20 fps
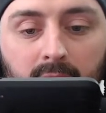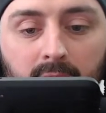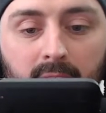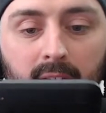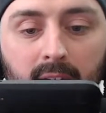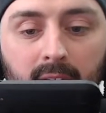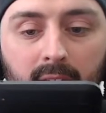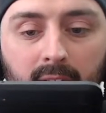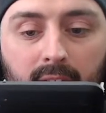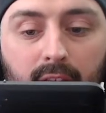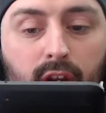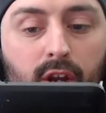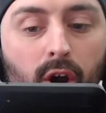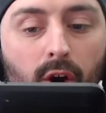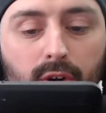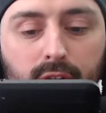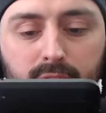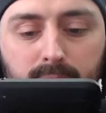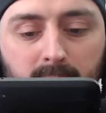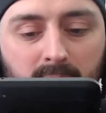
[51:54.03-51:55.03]

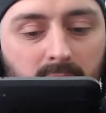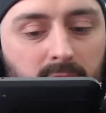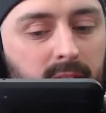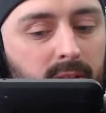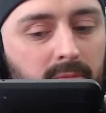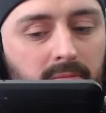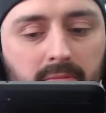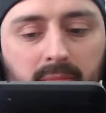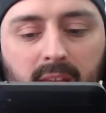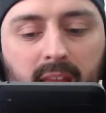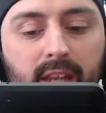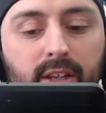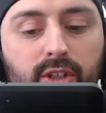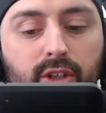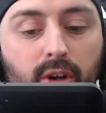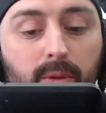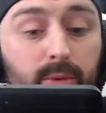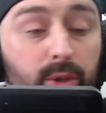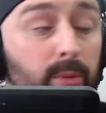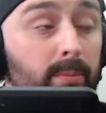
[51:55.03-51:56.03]
Cogsmith. His
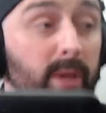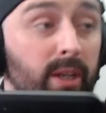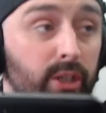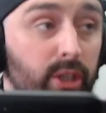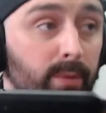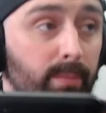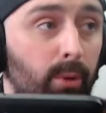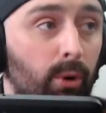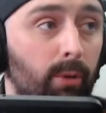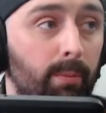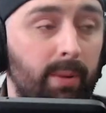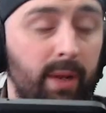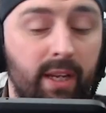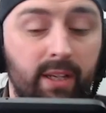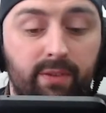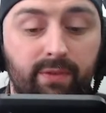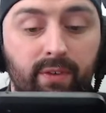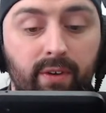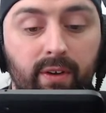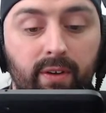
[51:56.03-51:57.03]
job should be a support
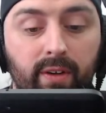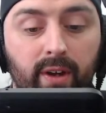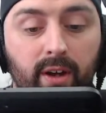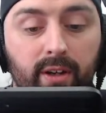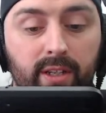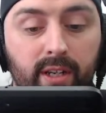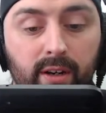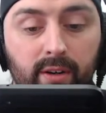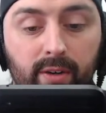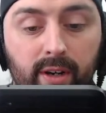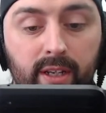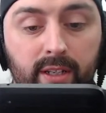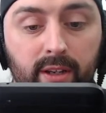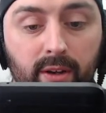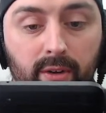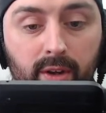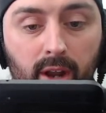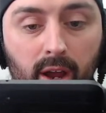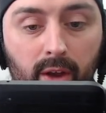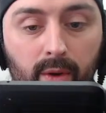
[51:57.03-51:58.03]
piece for artillery, so
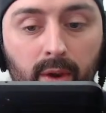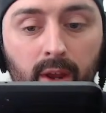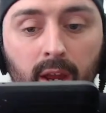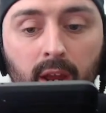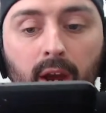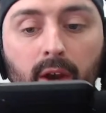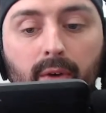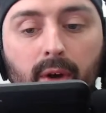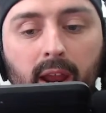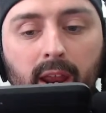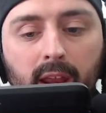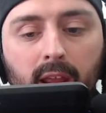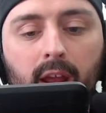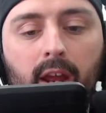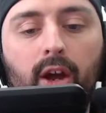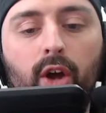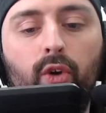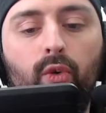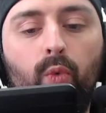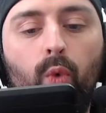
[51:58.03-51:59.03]
no. Right,
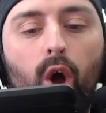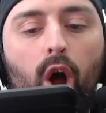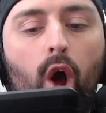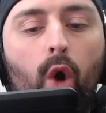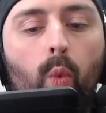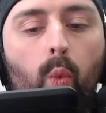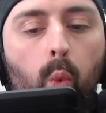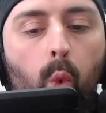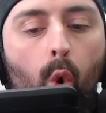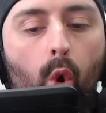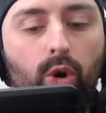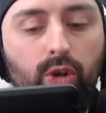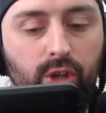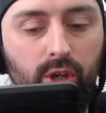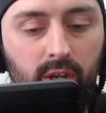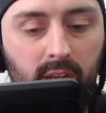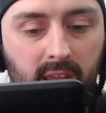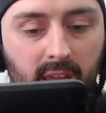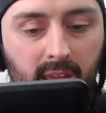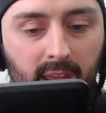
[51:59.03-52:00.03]
a
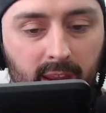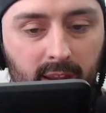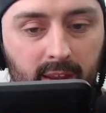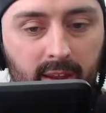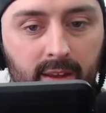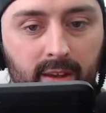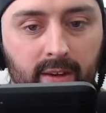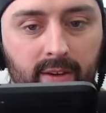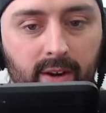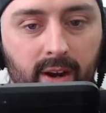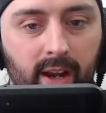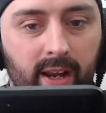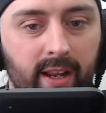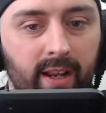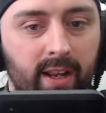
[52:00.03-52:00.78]
Warden King, right?